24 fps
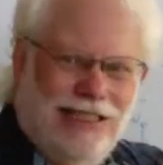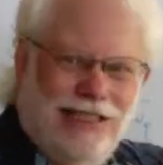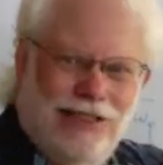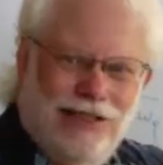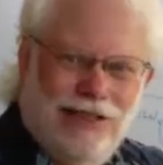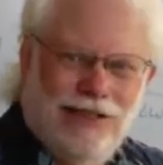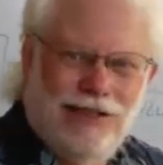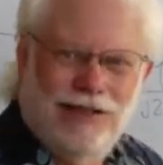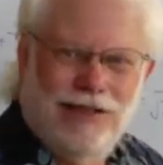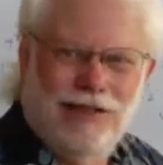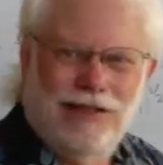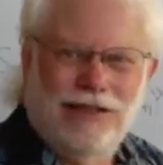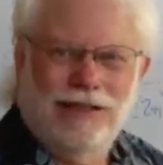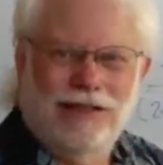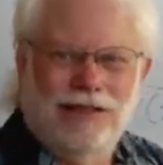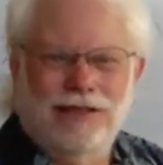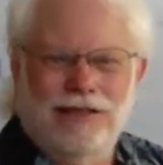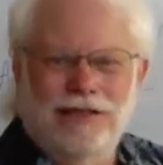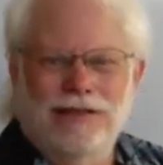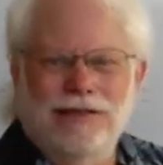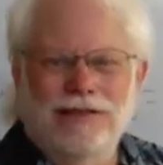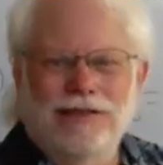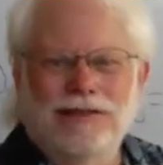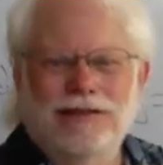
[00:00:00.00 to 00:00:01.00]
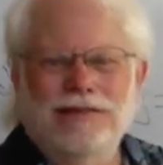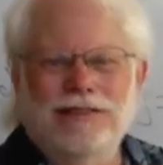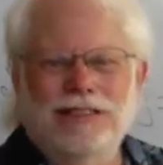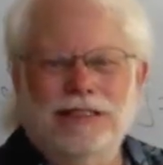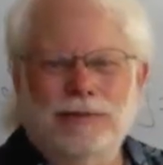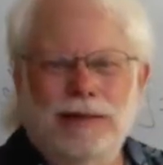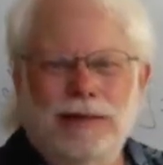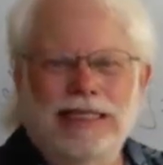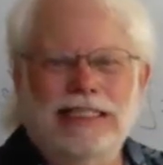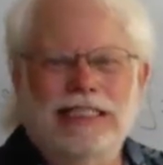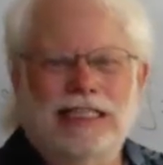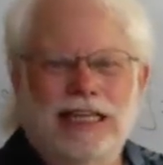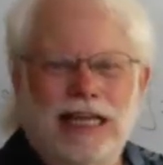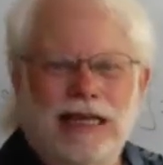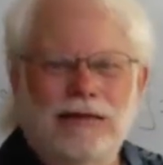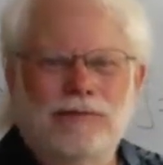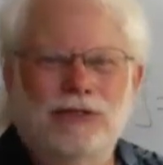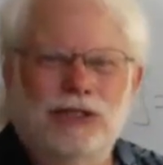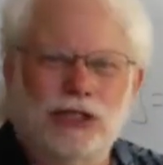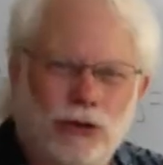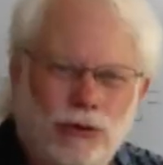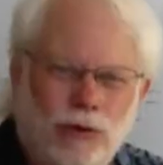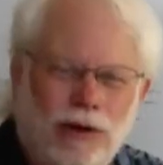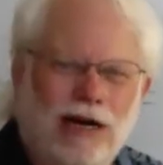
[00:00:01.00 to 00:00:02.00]
the space-time
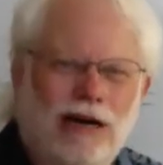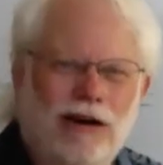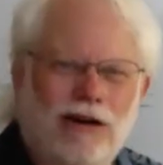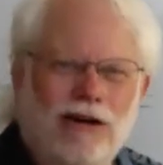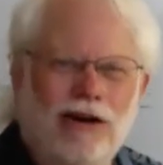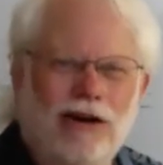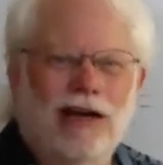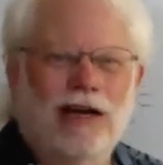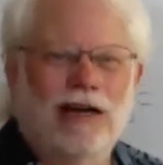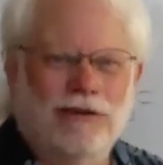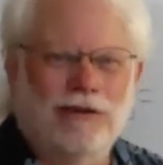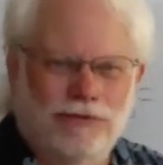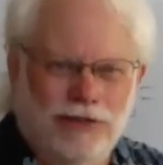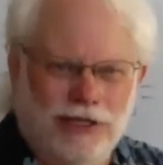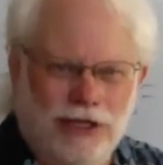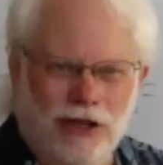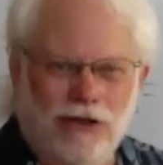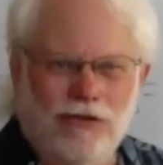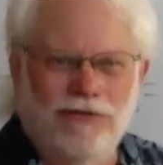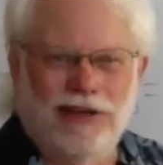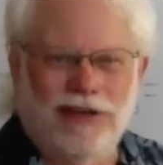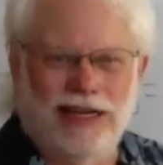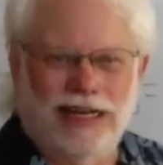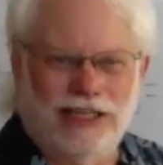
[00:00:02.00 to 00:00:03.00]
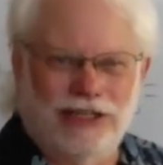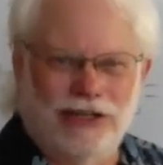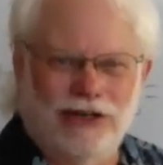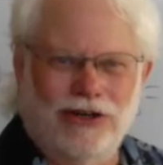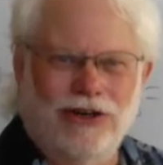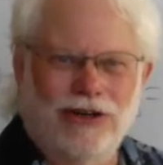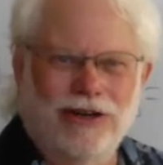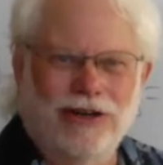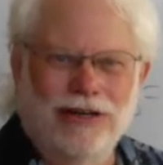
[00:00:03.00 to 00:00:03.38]
square of a null vector.